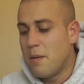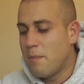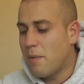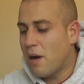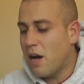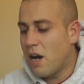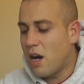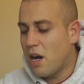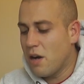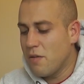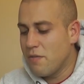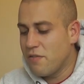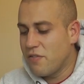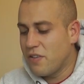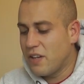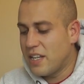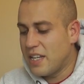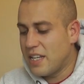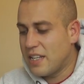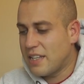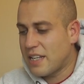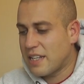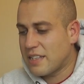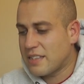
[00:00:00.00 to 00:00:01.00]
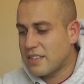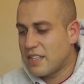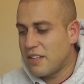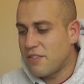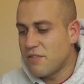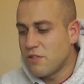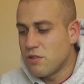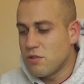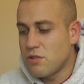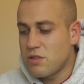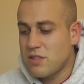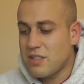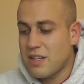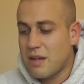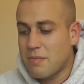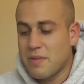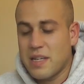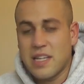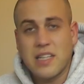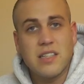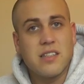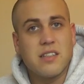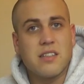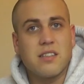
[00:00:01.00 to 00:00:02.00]
But hopefully that's given you
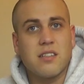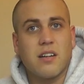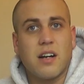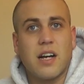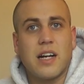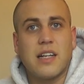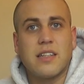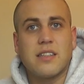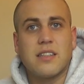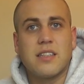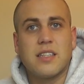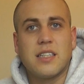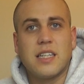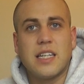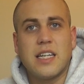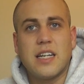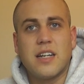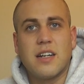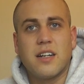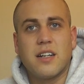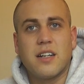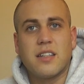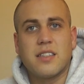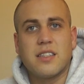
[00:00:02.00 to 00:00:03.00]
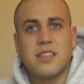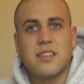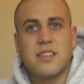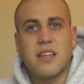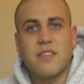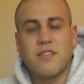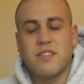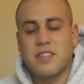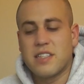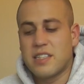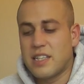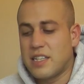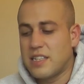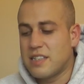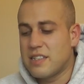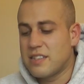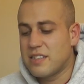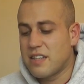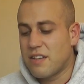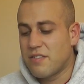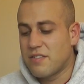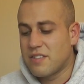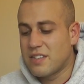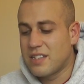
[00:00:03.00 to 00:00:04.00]
some insight to the
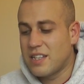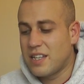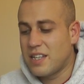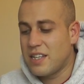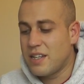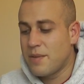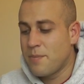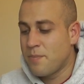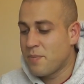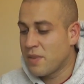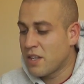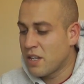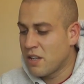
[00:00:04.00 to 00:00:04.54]
17-70.